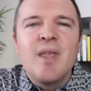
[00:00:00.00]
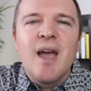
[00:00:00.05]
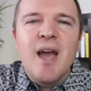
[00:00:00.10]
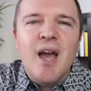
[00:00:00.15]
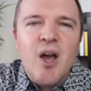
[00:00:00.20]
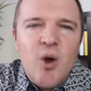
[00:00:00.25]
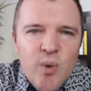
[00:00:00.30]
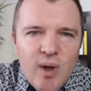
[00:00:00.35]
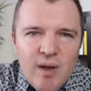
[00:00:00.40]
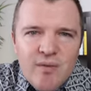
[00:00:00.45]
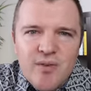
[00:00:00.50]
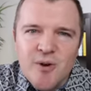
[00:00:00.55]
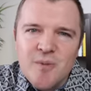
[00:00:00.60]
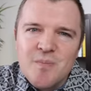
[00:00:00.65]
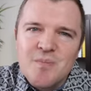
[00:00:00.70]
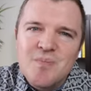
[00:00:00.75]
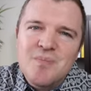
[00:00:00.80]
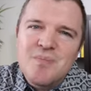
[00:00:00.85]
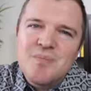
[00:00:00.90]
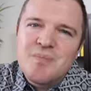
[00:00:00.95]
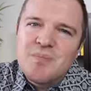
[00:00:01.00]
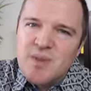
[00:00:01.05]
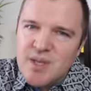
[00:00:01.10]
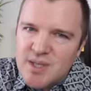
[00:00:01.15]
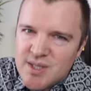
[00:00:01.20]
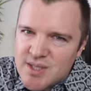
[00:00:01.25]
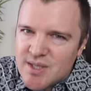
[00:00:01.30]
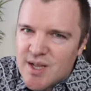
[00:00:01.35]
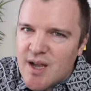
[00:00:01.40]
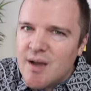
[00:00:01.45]
However,
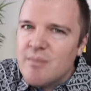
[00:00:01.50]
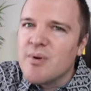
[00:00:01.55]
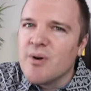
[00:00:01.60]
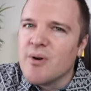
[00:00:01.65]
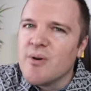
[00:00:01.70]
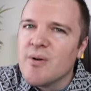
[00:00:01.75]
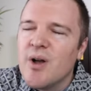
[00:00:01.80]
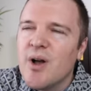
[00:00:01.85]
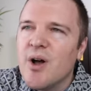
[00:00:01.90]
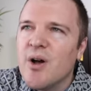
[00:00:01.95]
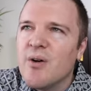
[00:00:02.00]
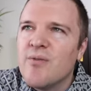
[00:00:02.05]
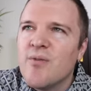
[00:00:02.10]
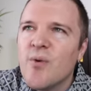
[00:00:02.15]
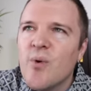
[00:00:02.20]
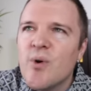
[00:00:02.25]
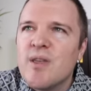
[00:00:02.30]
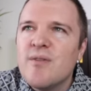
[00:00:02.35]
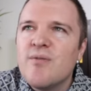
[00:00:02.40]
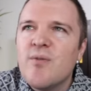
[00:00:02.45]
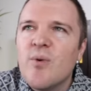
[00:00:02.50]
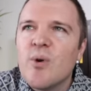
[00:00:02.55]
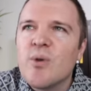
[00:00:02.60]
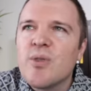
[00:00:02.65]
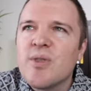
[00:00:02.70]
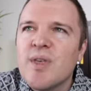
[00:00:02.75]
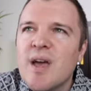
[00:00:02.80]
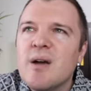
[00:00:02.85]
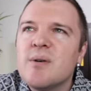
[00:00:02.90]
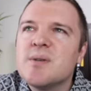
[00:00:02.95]
this number of
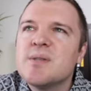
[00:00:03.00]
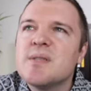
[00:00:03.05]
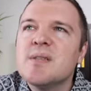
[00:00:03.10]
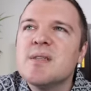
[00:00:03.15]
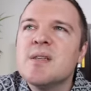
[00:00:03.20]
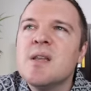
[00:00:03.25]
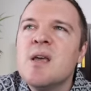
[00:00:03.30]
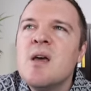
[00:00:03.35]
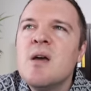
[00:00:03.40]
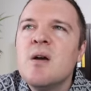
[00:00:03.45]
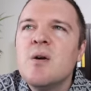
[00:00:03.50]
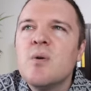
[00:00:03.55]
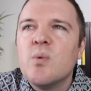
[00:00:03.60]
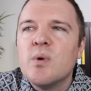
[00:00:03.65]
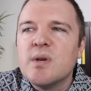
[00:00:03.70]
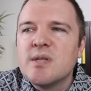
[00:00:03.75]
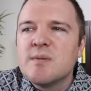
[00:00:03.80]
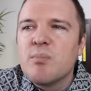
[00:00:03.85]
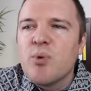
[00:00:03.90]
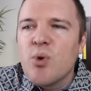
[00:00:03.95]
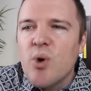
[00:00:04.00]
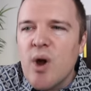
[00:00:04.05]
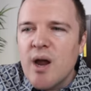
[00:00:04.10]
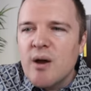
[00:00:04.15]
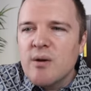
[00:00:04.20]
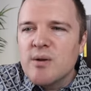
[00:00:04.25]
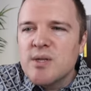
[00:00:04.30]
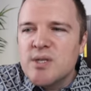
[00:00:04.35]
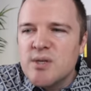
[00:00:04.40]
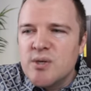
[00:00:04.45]
44,000 was
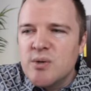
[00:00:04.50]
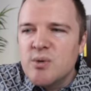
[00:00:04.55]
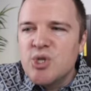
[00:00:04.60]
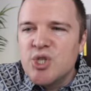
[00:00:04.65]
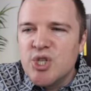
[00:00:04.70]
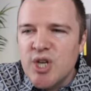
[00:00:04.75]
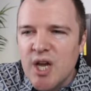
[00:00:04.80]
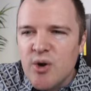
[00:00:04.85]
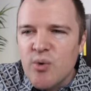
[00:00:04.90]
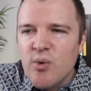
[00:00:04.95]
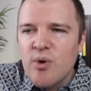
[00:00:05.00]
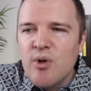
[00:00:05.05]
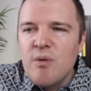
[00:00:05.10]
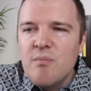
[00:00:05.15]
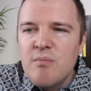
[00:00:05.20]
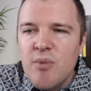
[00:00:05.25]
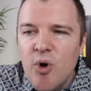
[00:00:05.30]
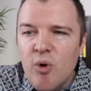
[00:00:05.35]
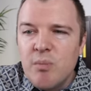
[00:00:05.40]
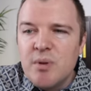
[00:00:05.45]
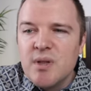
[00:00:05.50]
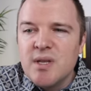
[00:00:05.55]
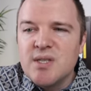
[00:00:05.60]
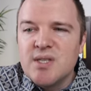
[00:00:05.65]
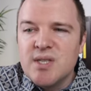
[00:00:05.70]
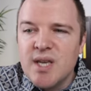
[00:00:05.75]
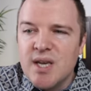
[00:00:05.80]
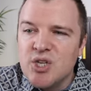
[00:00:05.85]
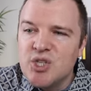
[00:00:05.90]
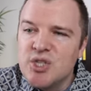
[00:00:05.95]
prior to general
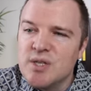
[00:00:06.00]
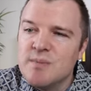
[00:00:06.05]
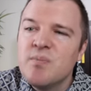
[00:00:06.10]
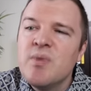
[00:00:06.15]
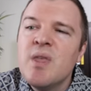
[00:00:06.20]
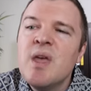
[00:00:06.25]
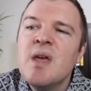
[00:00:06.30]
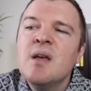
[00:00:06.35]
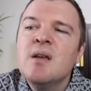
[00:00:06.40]
mobilization,